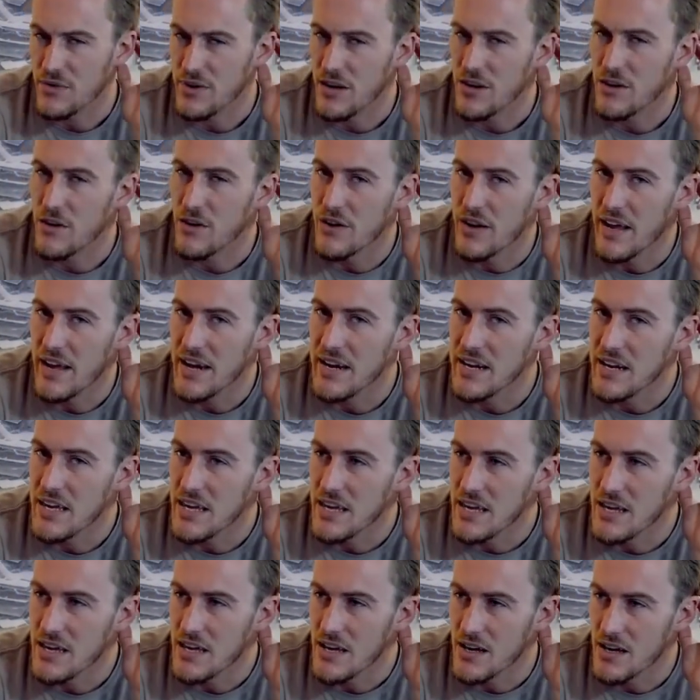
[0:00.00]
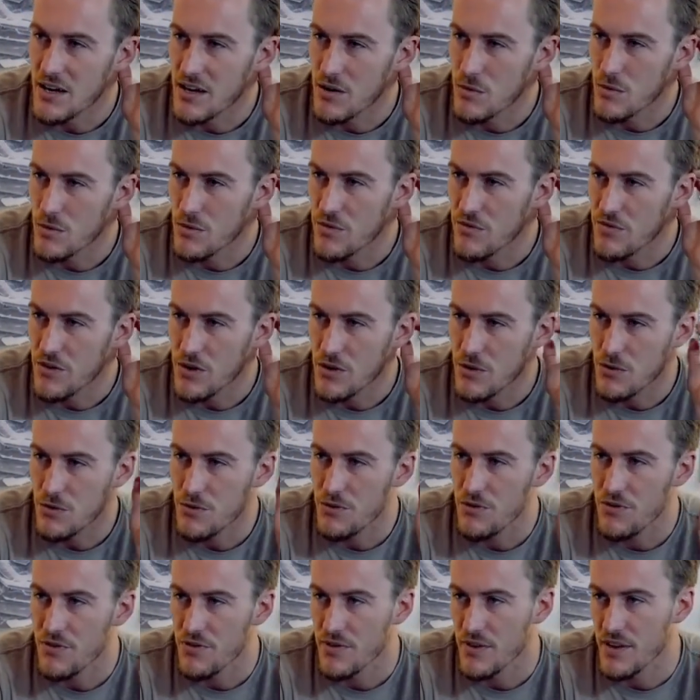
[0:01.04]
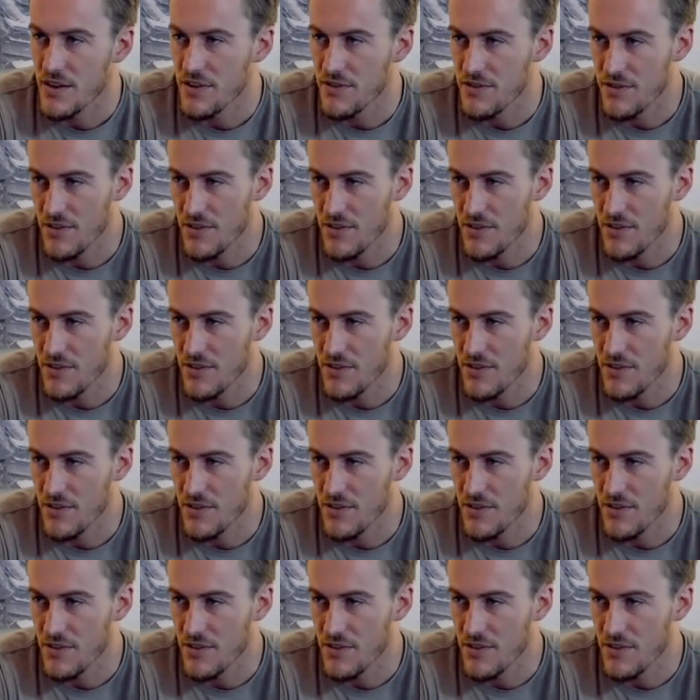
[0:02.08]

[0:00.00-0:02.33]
380 reviews.